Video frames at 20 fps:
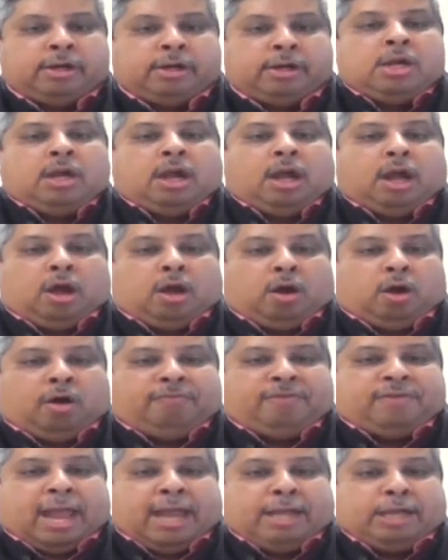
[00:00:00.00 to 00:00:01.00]
uh, of
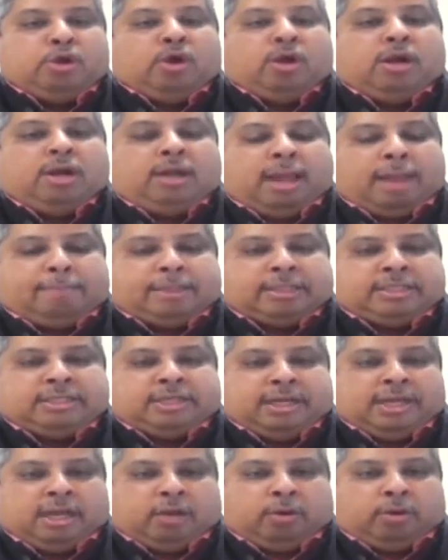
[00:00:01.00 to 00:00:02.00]
annual capacity
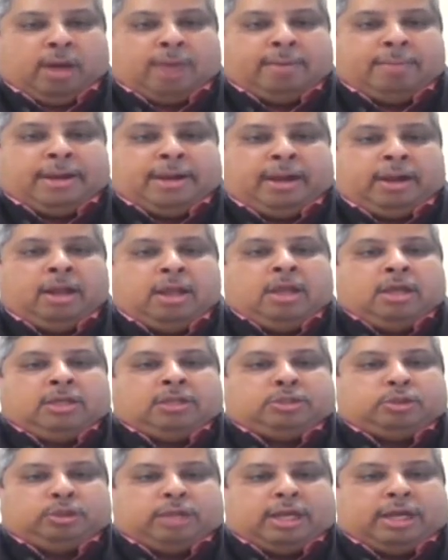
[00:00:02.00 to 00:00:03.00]
requirement.
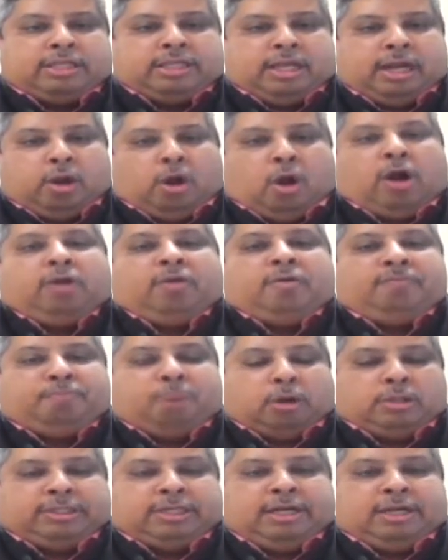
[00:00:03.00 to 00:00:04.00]
So there is a lot of
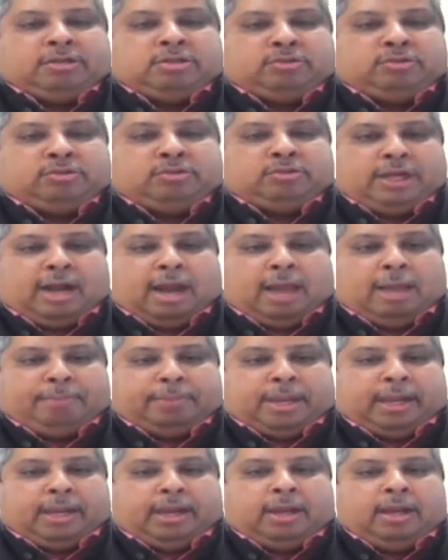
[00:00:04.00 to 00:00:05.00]
positives are
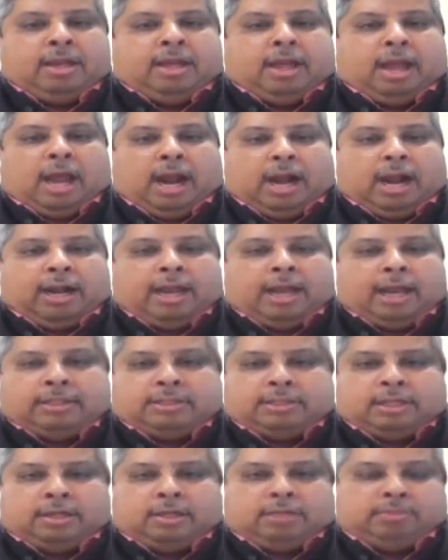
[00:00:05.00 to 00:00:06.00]
happening. And as
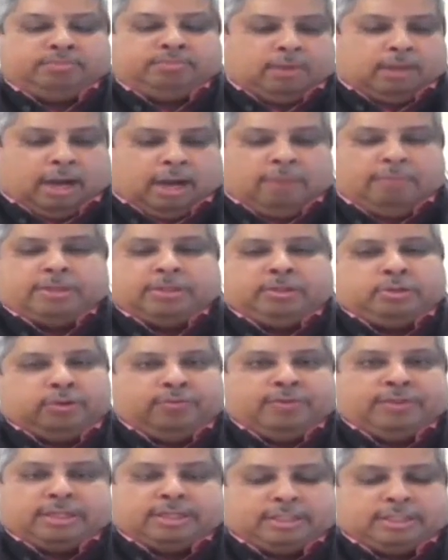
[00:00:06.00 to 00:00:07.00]
a advice to
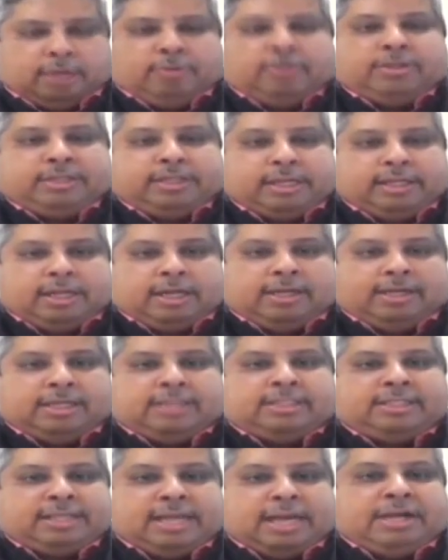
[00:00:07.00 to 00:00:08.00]
investors, I would say that
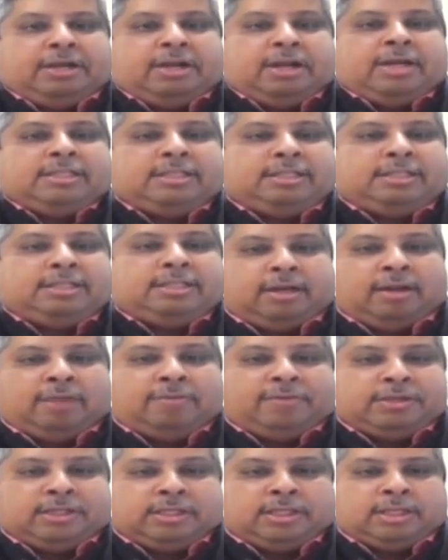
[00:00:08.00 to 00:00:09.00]
this sector is sector
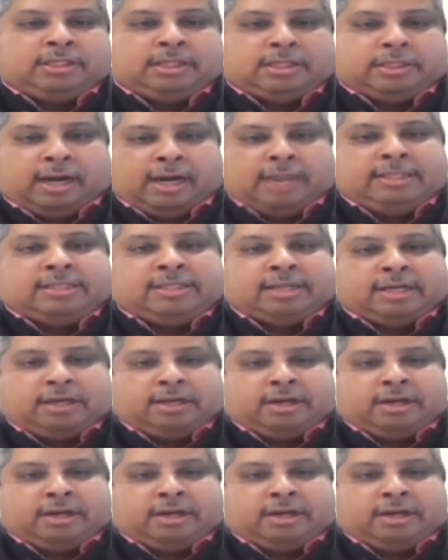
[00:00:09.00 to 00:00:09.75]
which is a sunrise sector.